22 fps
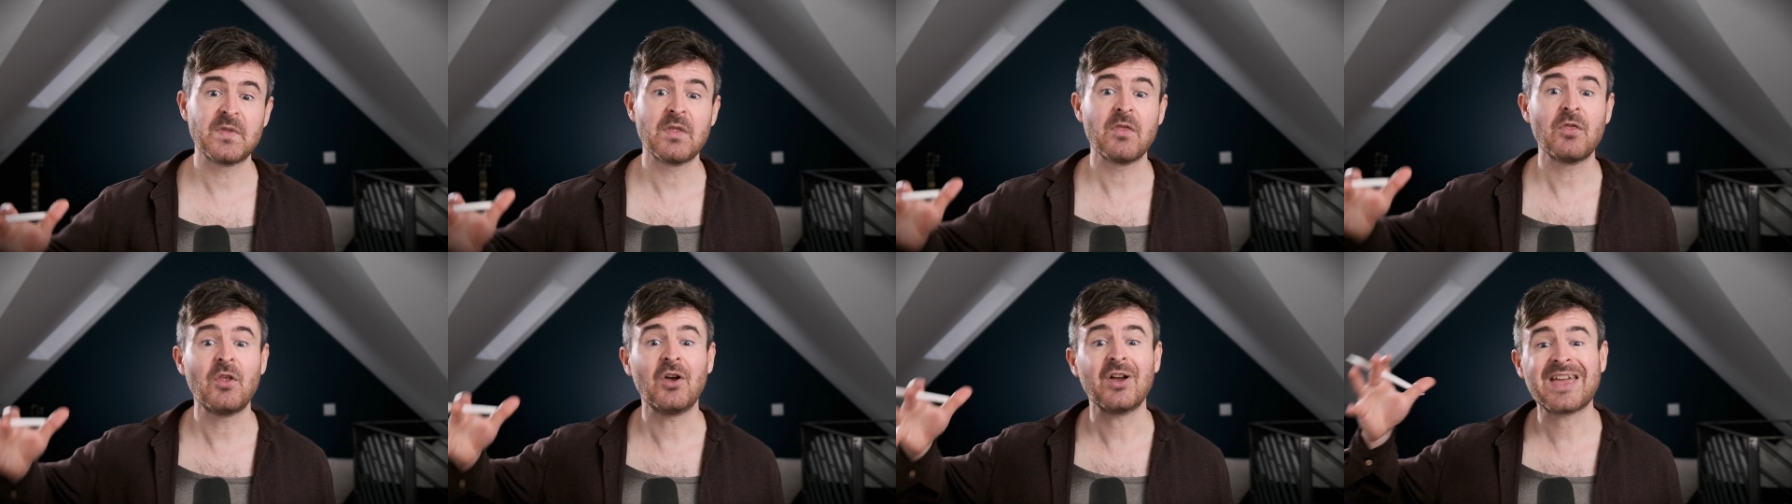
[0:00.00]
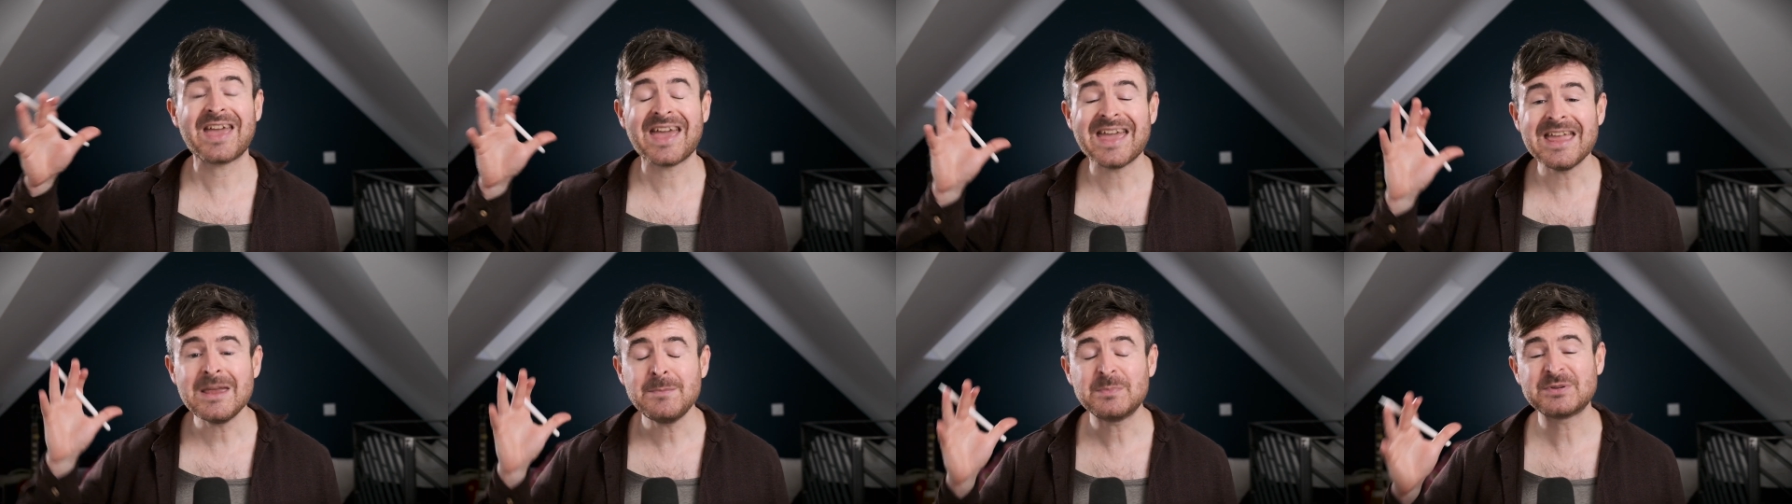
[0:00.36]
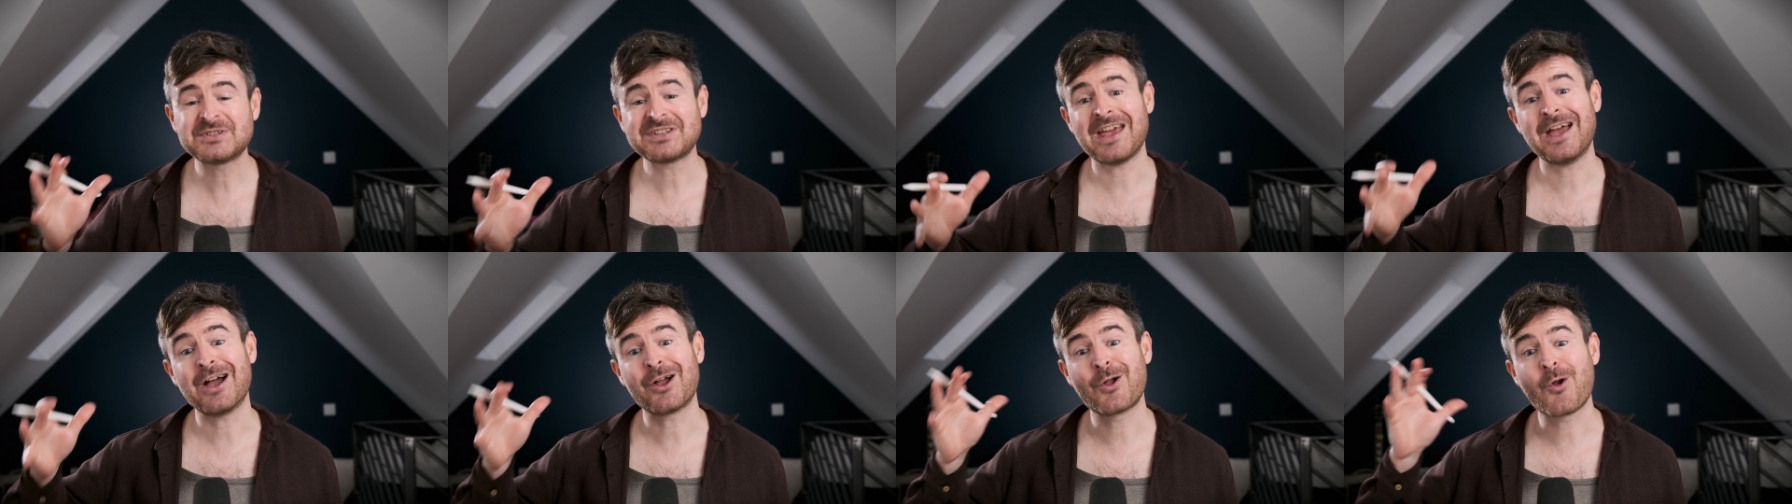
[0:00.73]
that keeps
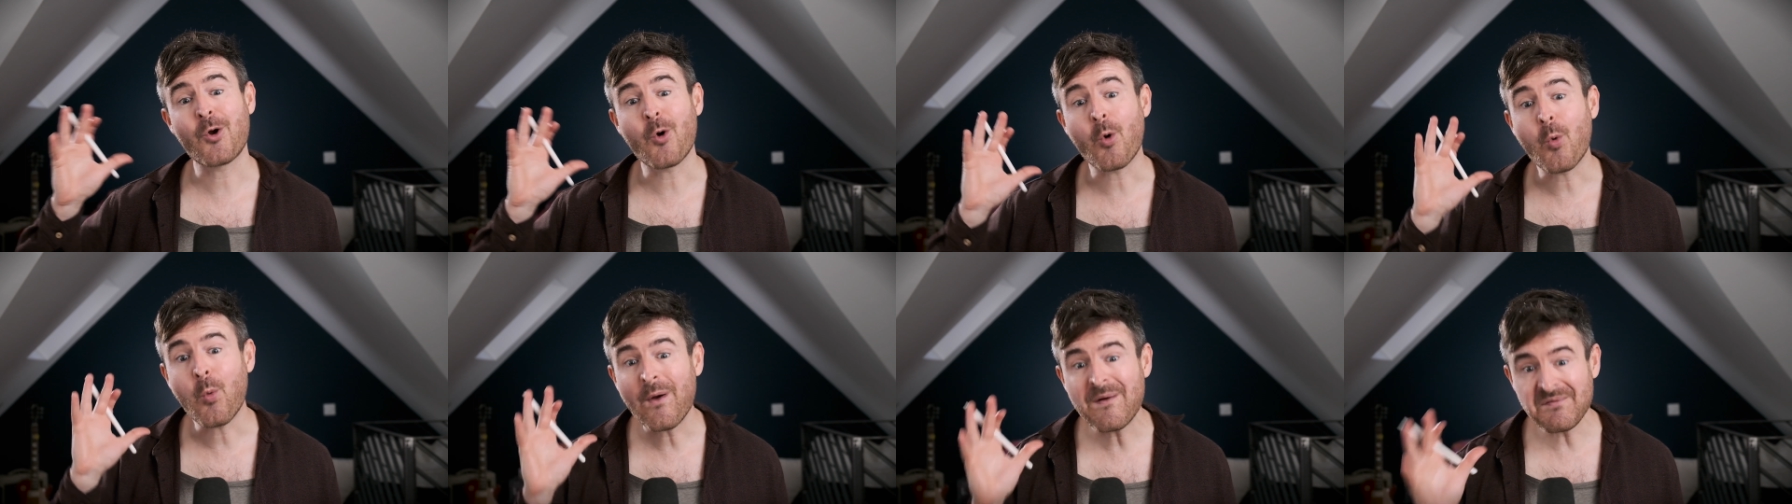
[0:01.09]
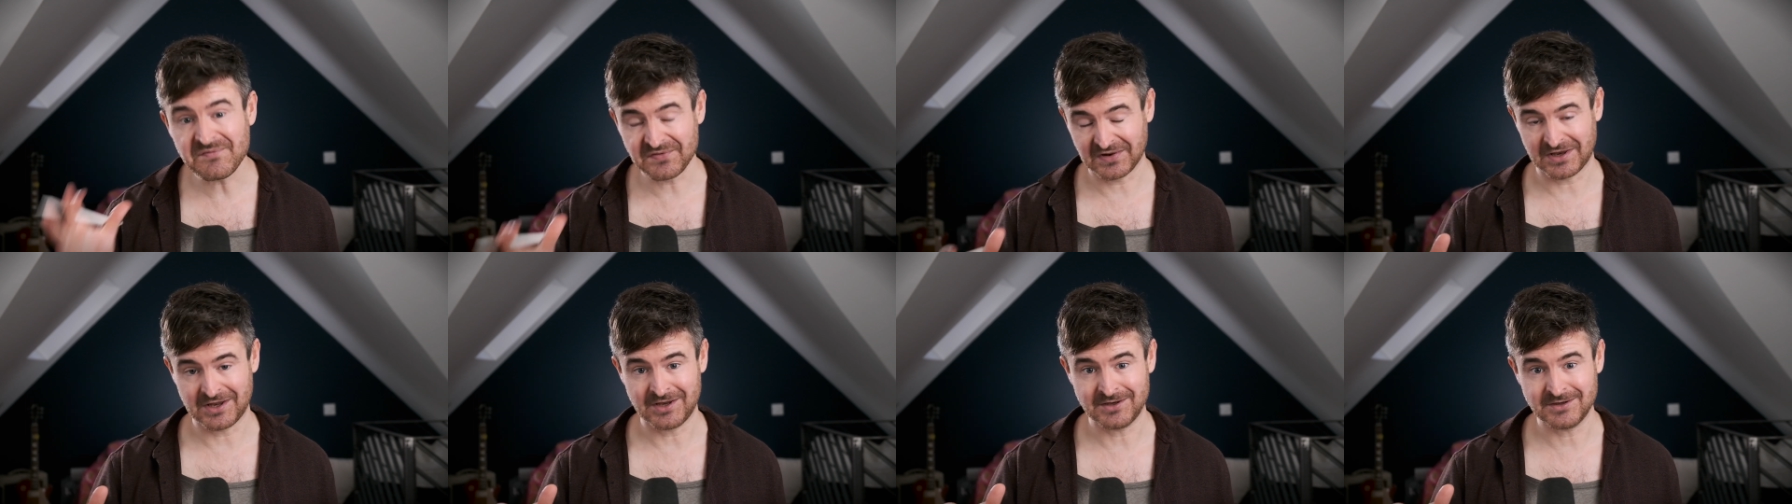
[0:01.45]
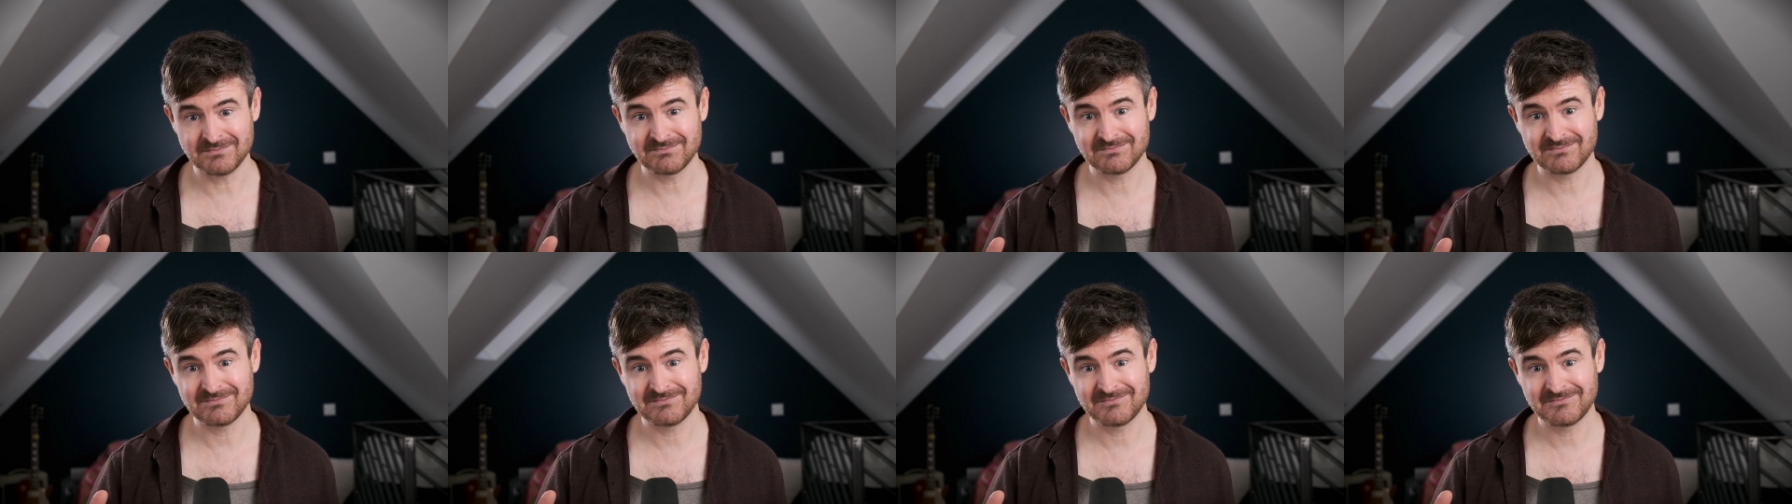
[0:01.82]
it equivalent